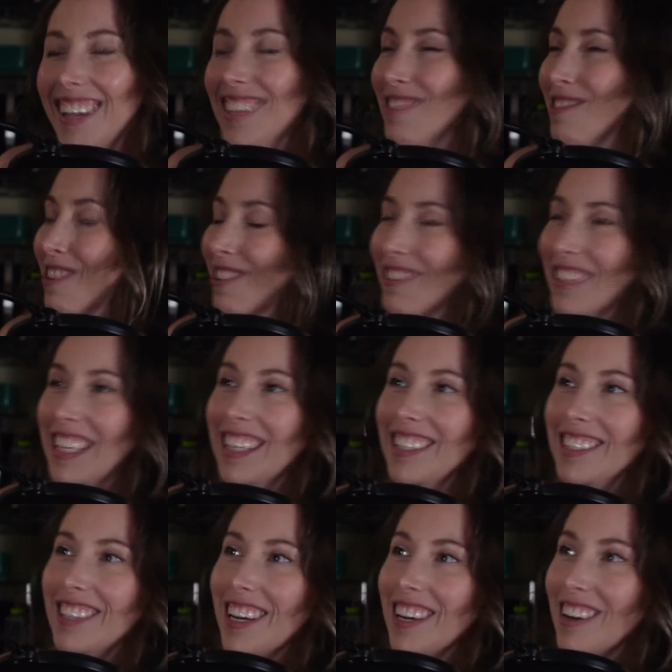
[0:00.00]
You don't need
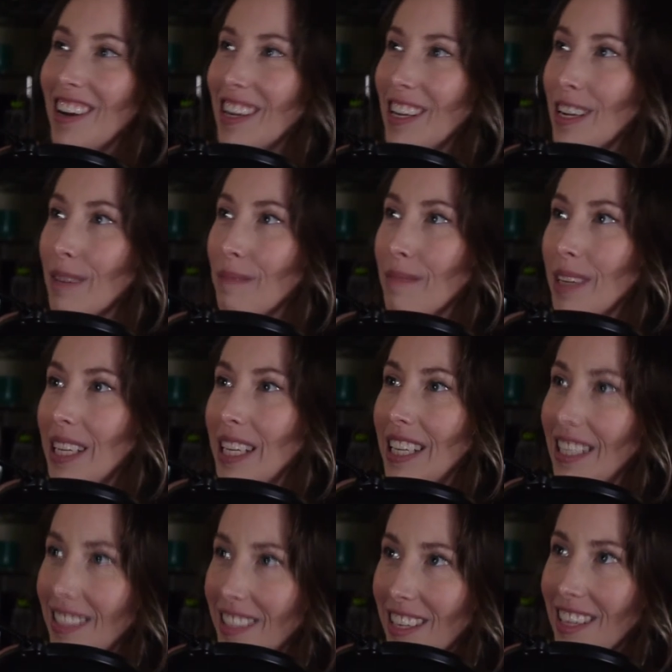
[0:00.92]
to check on him.
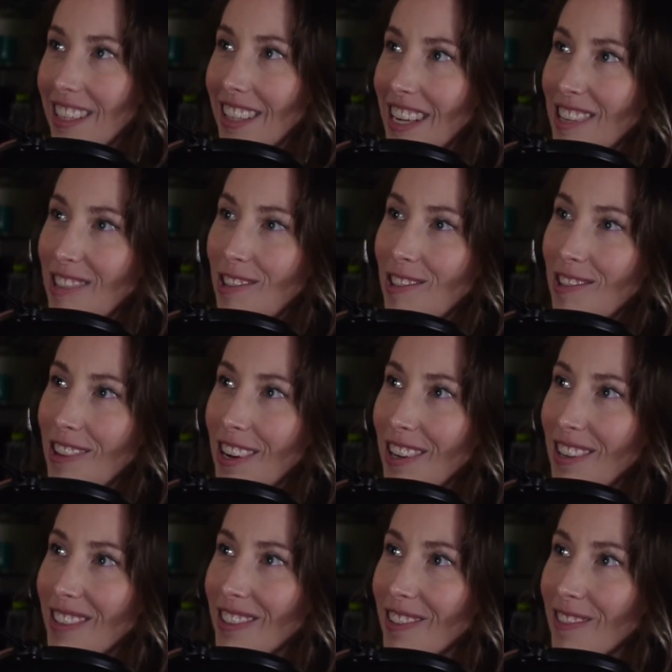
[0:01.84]
He's going to let you
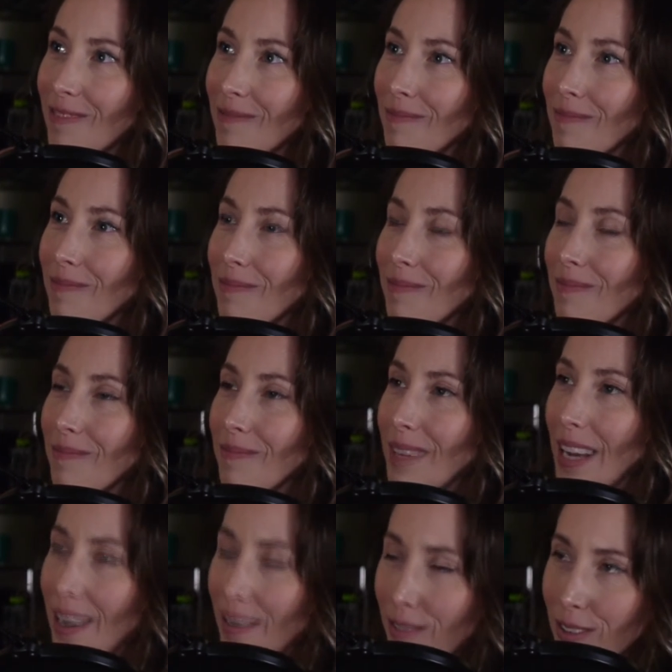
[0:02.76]
know
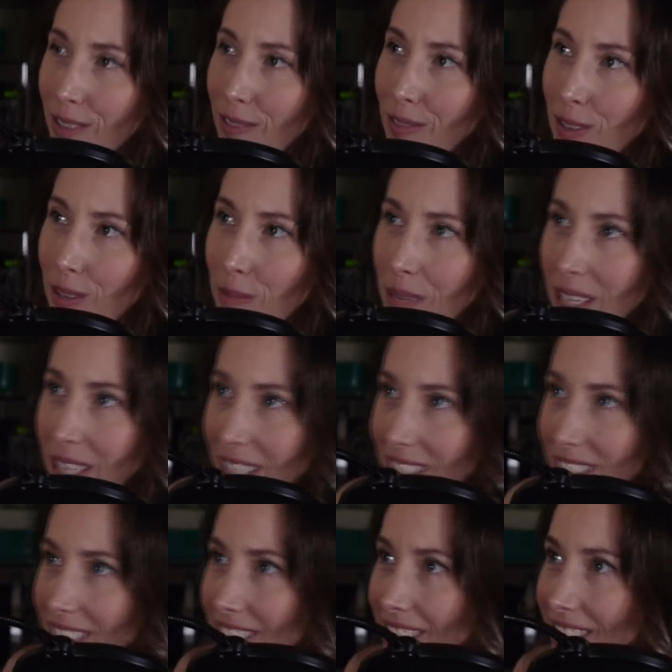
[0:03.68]
every few
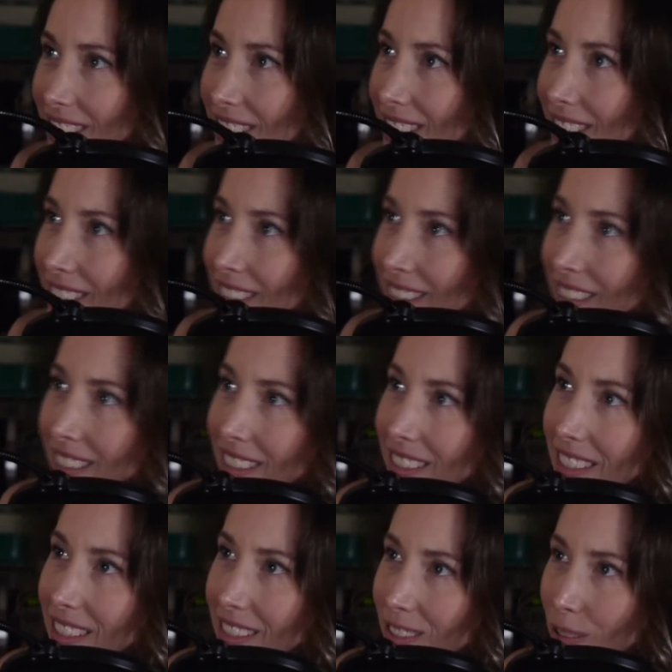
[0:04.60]
minutes.
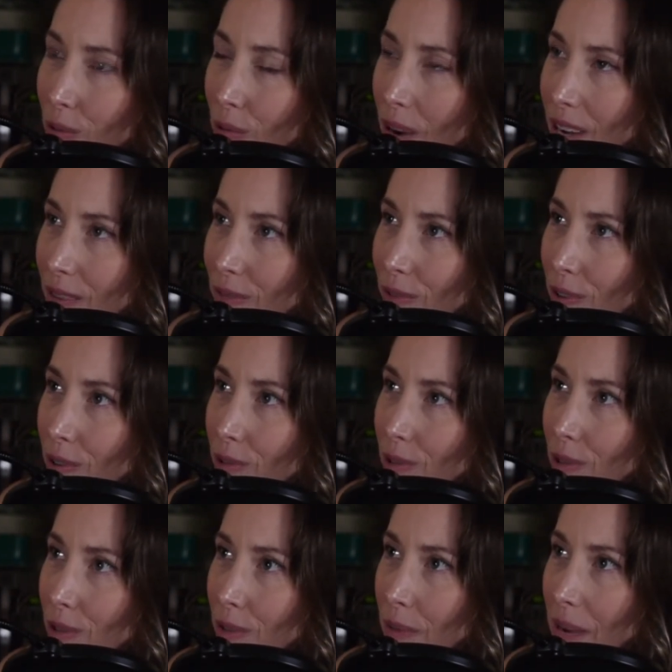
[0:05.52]
He's quite
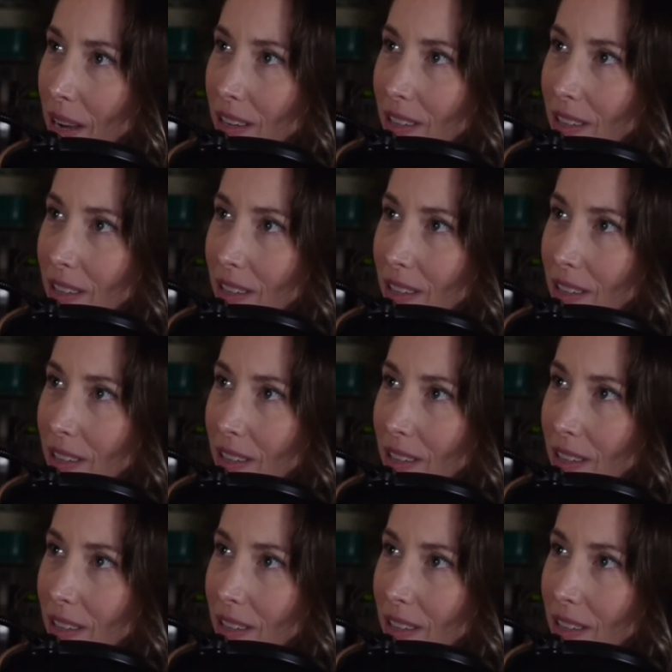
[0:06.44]
vocal about